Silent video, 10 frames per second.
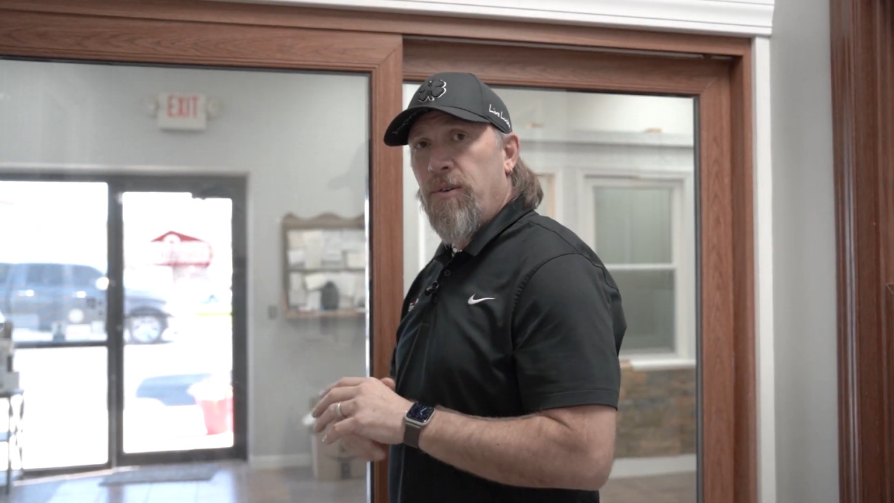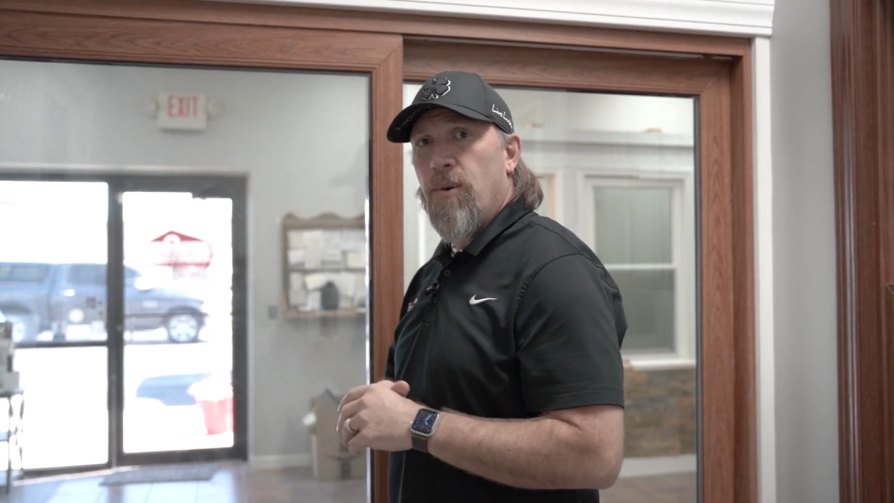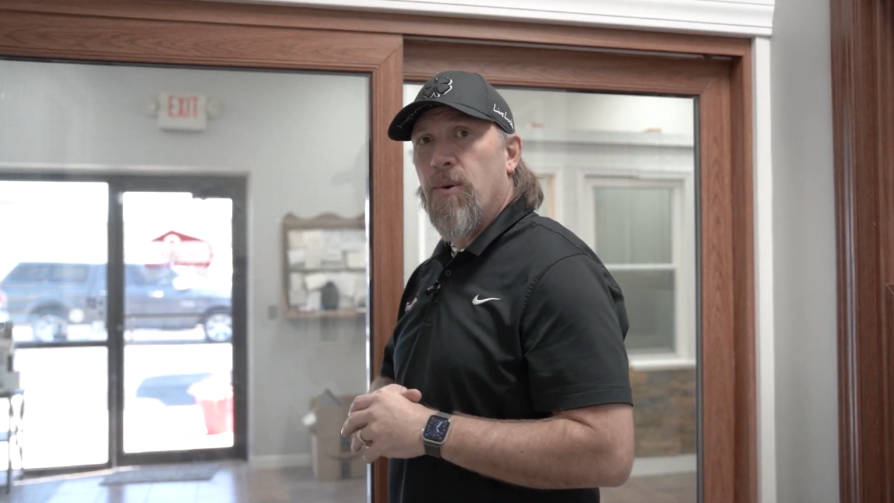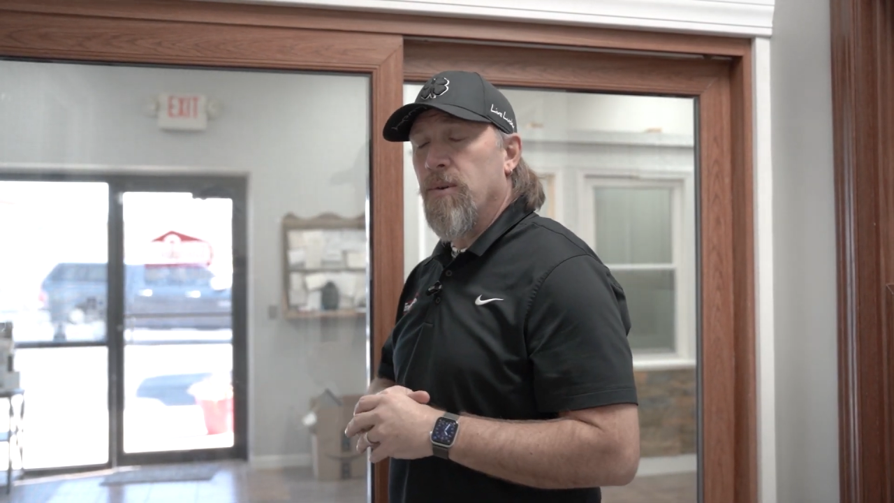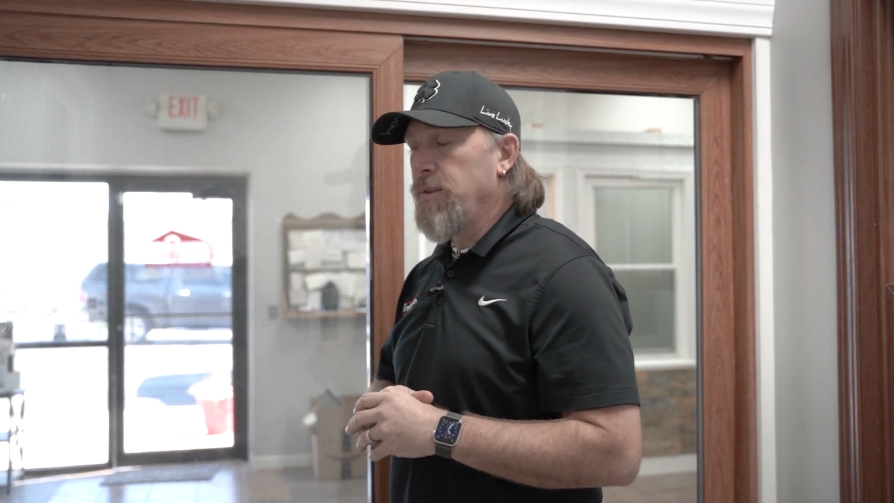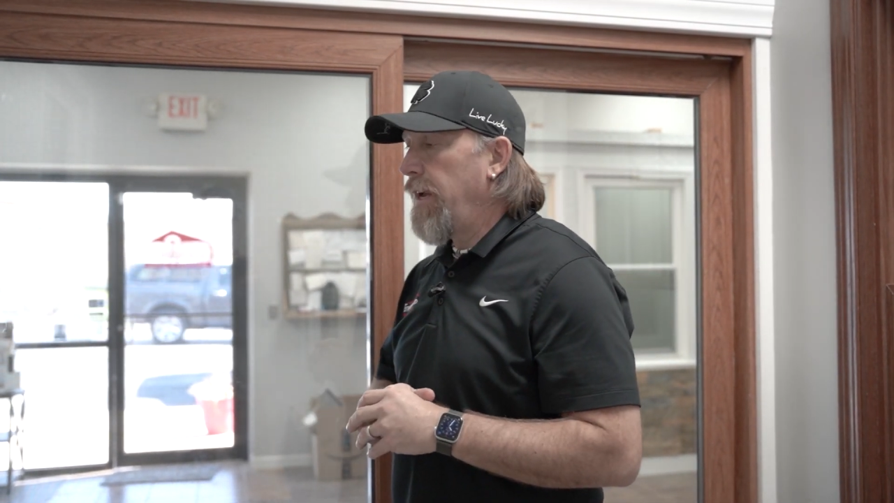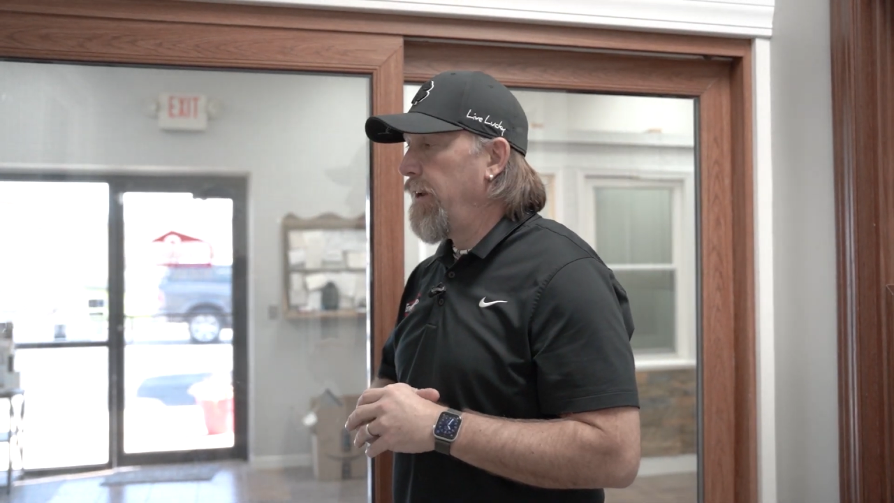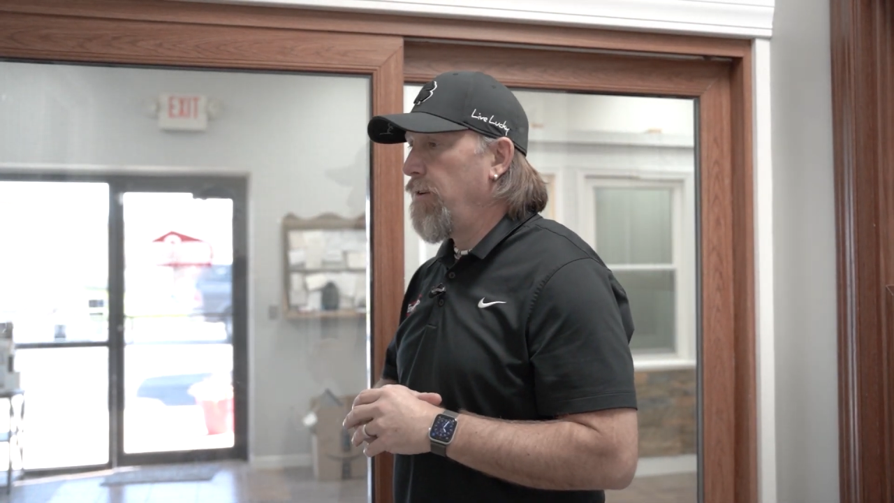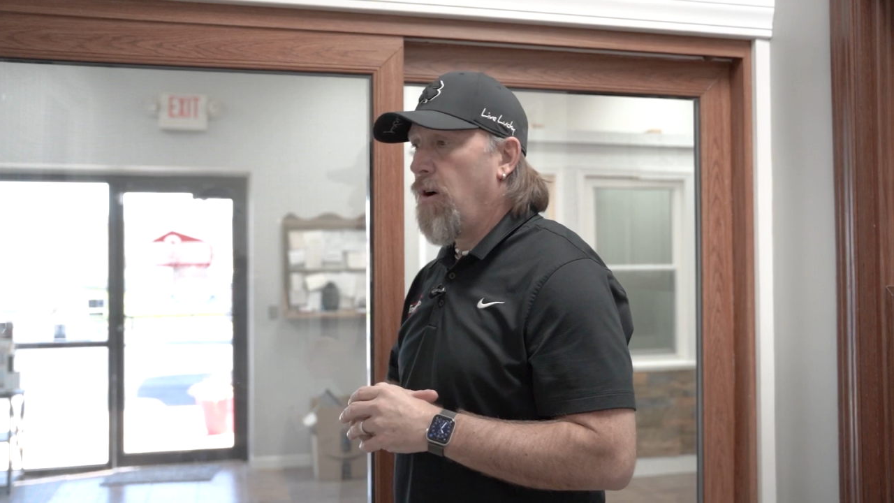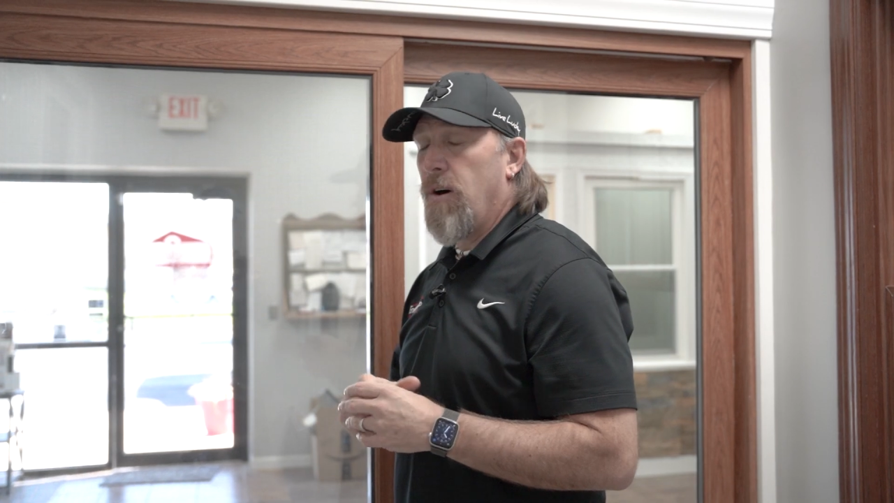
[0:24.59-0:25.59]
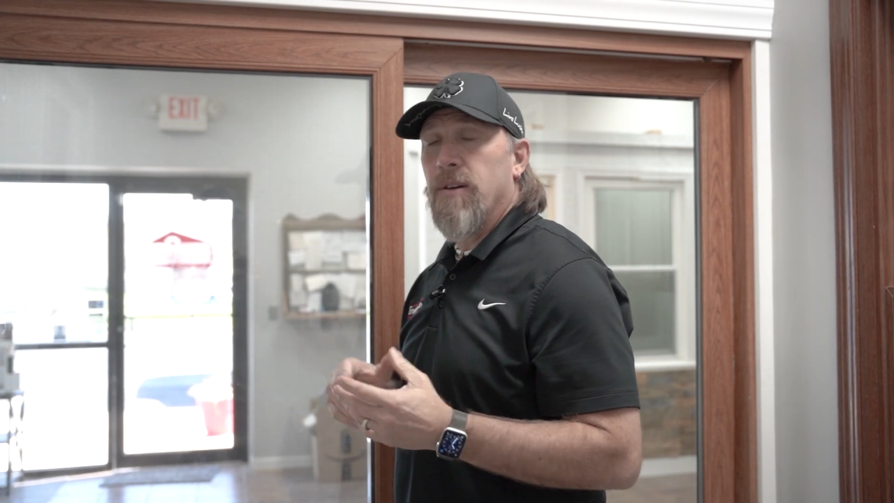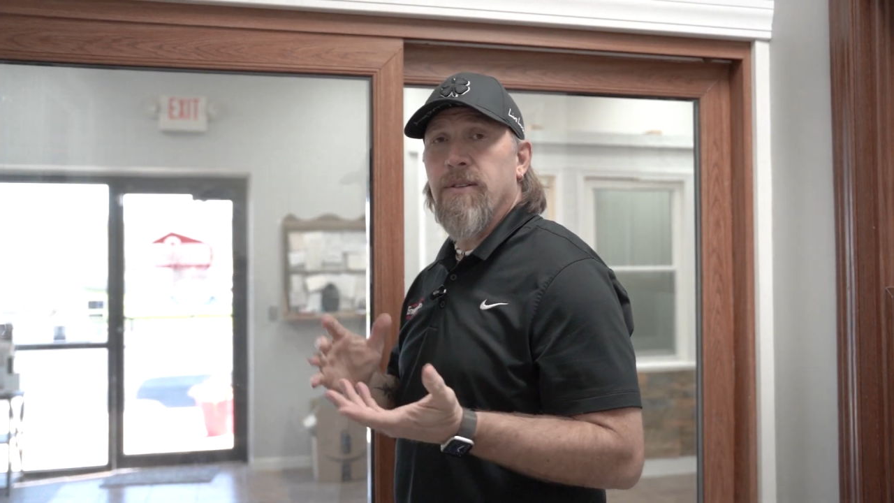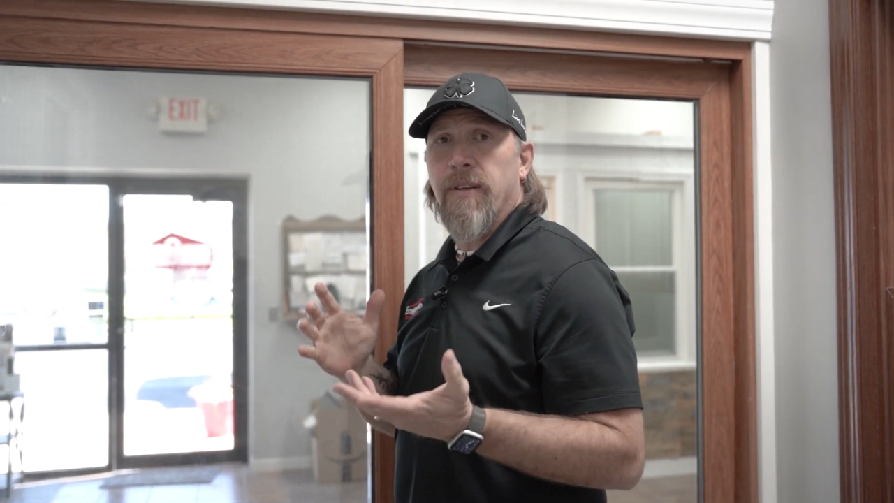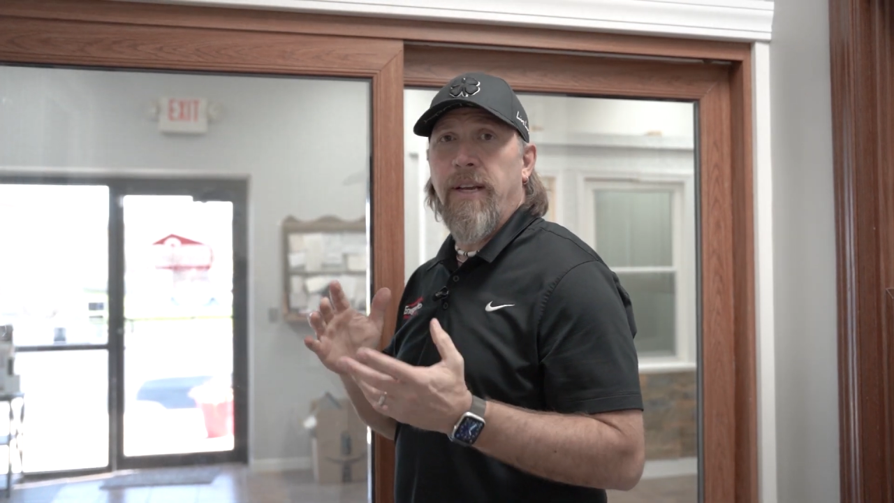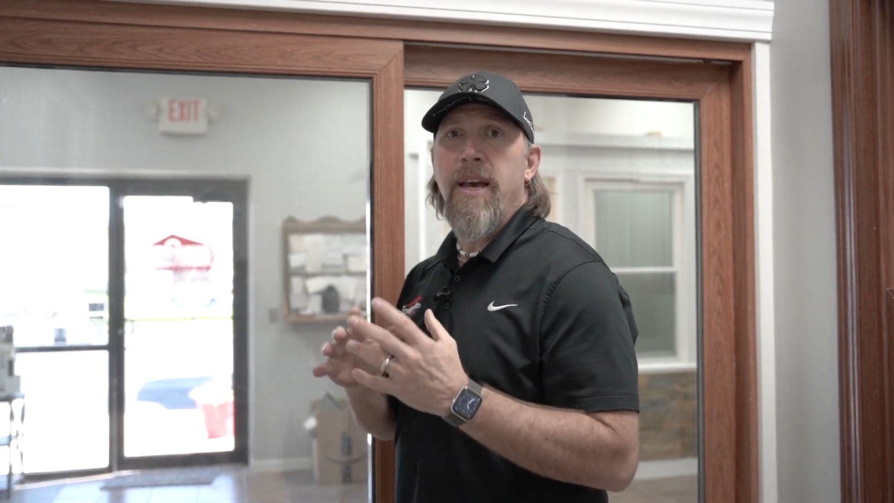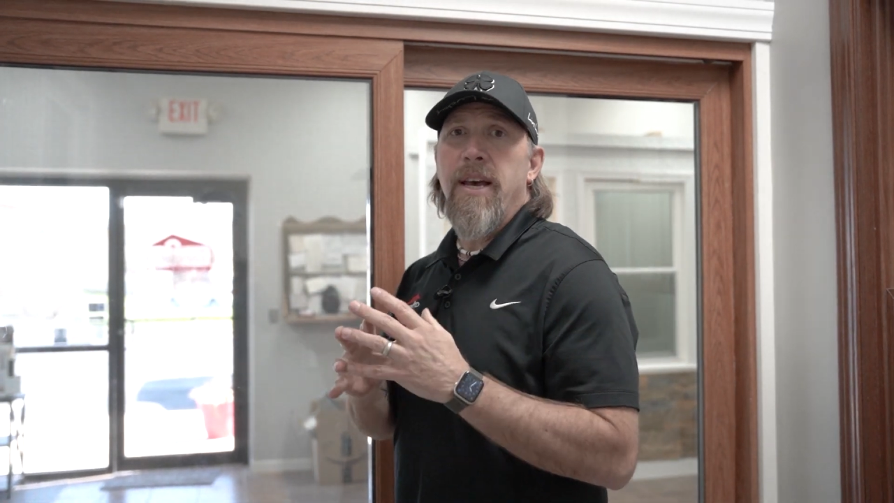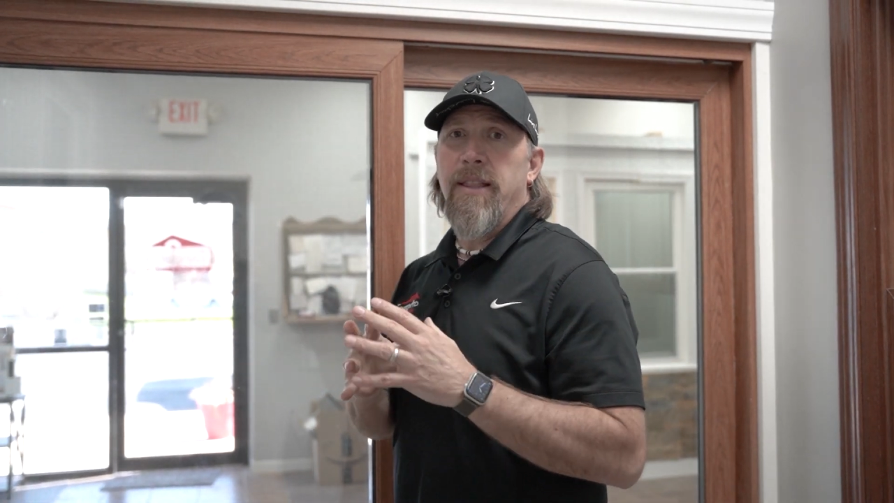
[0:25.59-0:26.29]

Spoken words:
doors, and honestly,